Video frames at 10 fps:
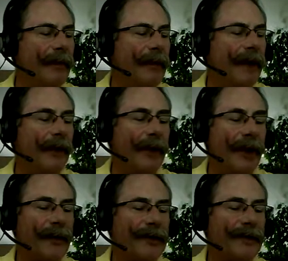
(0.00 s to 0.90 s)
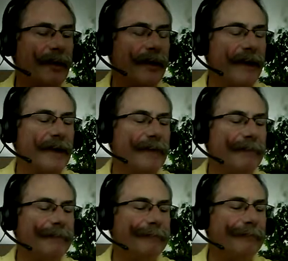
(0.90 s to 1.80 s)
by your other stories.
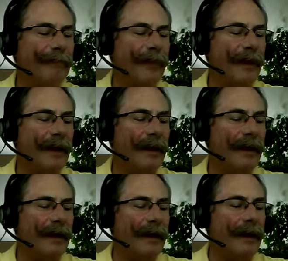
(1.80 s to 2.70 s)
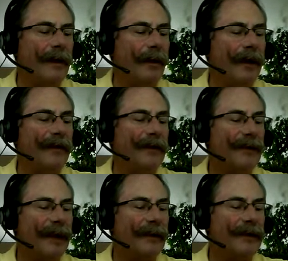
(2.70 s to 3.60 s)
With the
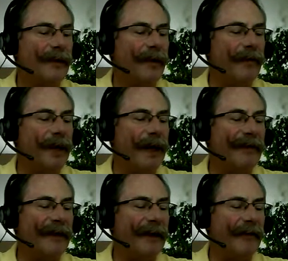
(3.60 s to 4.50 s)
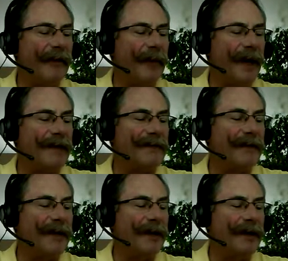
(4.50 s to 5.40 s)
droughts we've been having over the past
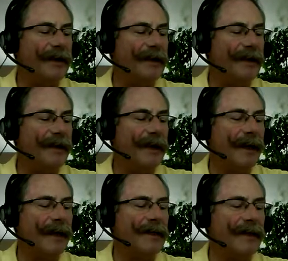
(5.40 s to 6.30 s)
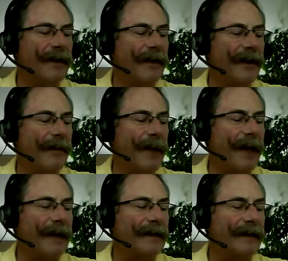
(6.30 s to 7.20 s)
few years, is there an
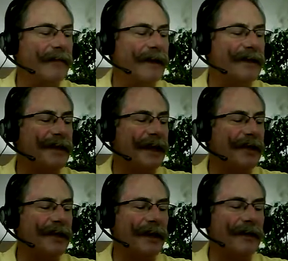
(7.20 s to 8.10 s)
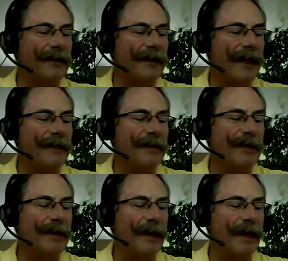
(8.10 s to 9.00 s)
impact on the vegetation under
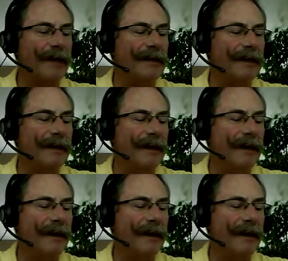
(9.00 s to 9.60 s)
transmission lines?